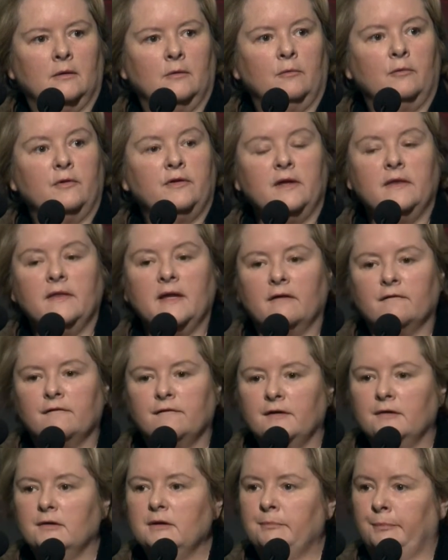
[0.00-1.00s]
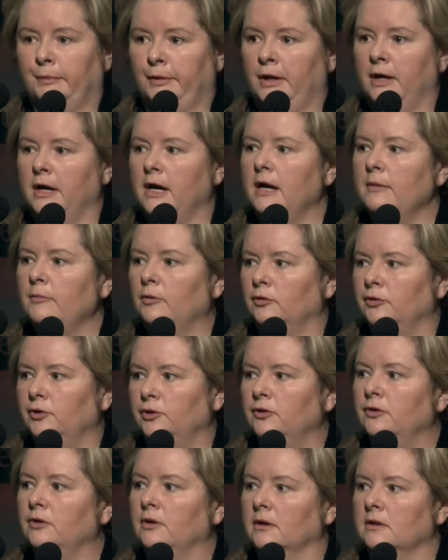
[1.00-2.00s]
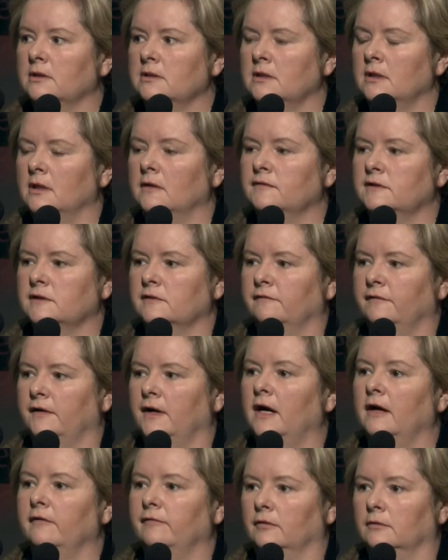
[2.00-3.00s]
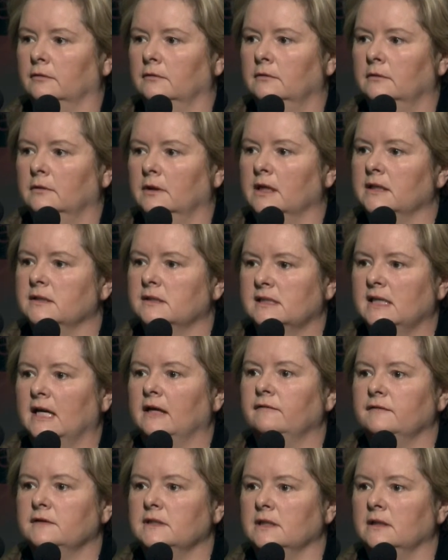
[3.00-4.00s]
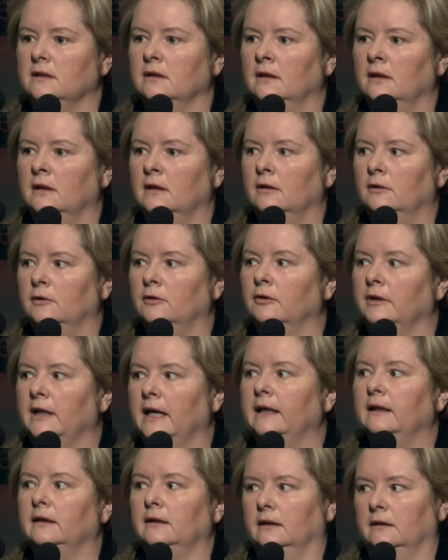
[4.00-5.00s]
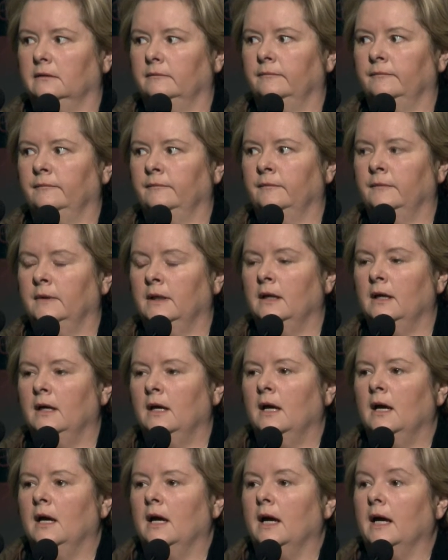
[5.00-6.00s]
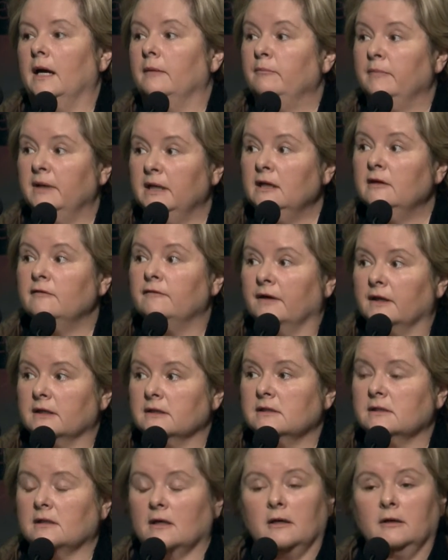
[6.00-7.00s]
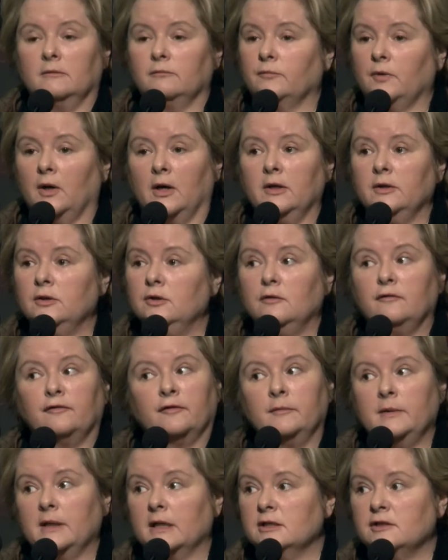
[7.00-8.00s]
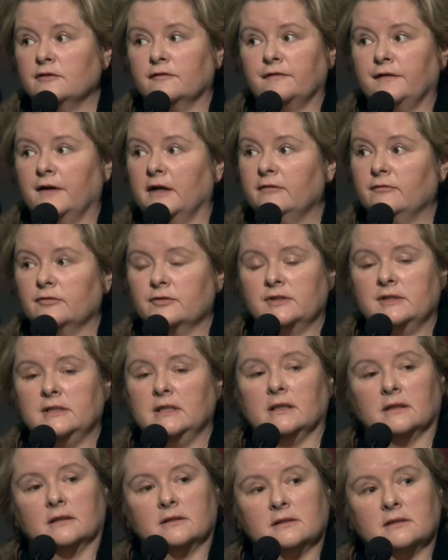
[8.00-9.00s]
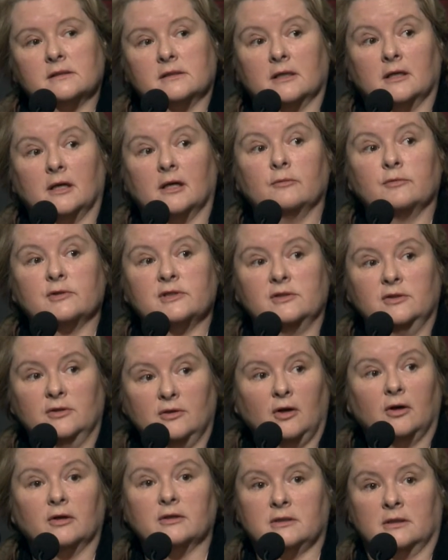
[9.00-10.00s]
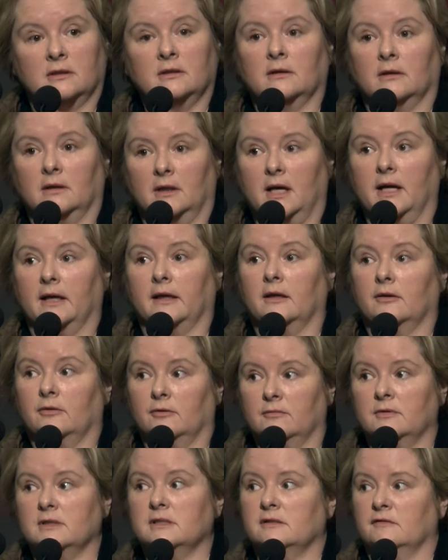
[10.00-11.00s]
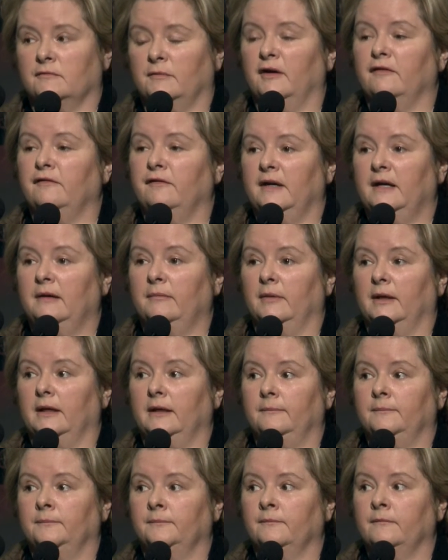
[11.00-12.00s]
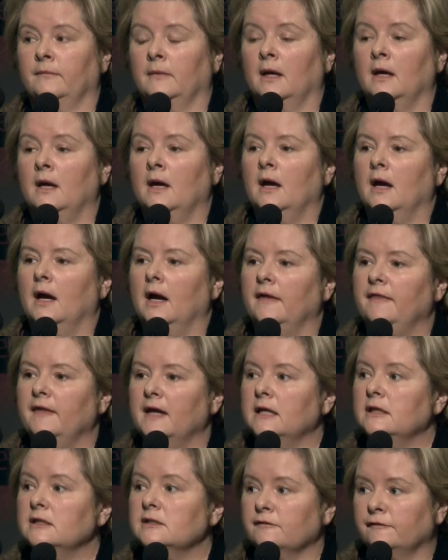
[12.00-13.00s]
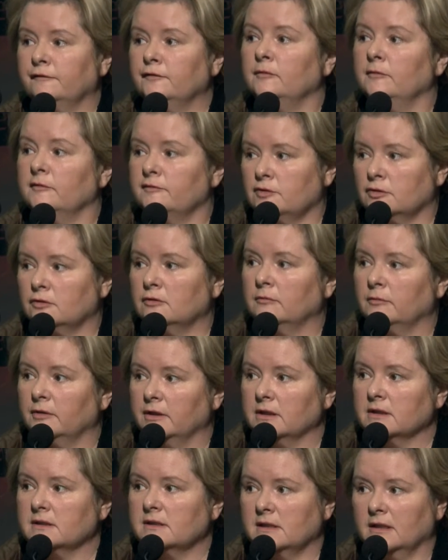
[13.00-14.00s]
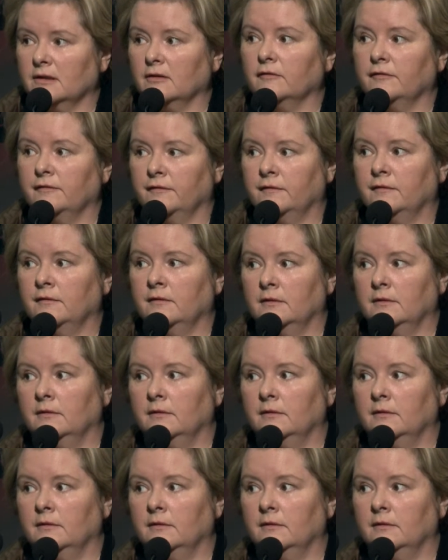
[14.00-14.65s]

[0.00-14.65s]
Within that very primal unit of survival and safety, you're an alien. And many of us, I knew from the age of 5 or 6 that I was not like the rest of my family. And that is a form of trauma in itself.